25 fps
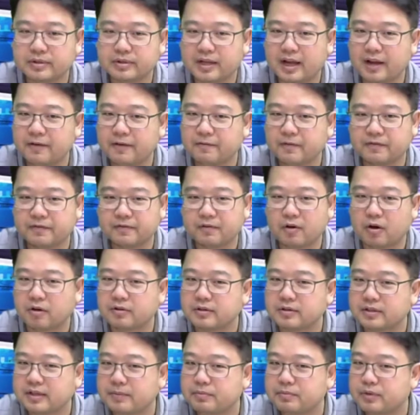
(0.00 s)
start with
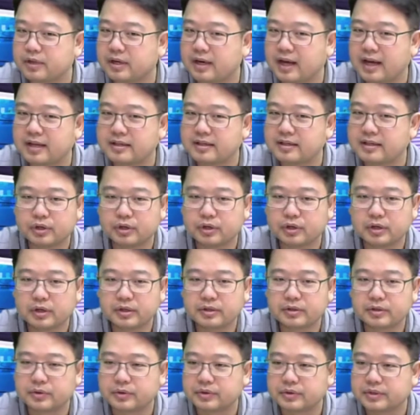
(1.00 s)

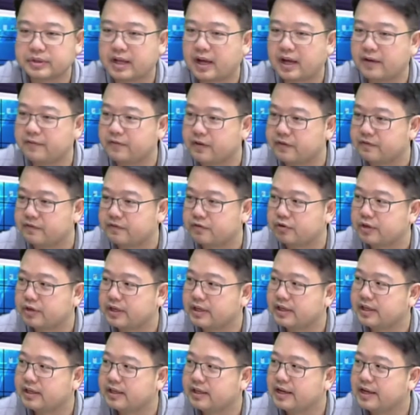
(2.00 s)
conceptualization, you start with
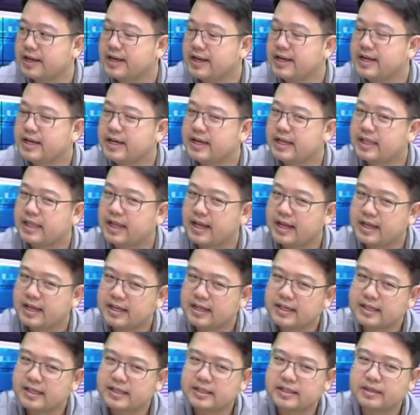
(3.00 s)
3D,
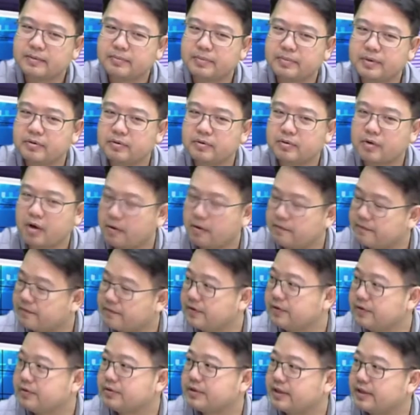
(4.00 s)
that is a bit
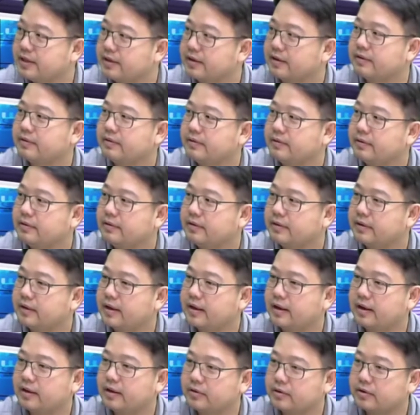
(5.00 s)
confusing.
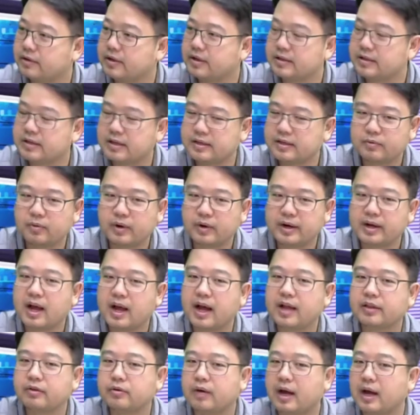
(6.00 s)
Yeah, it's very
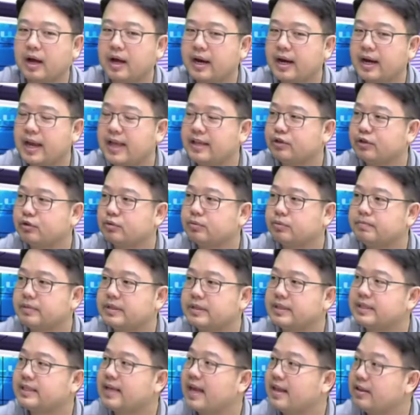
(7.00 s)
hard to let you
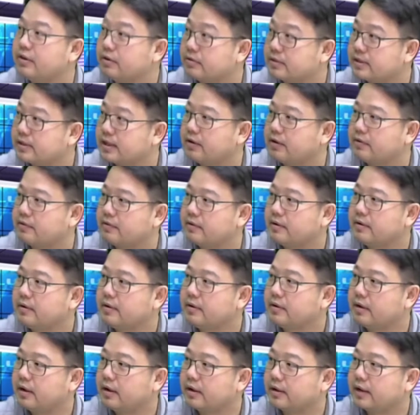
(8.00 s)
present yourself.
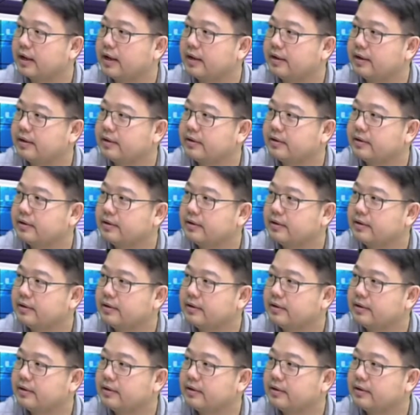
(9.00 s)
Okay,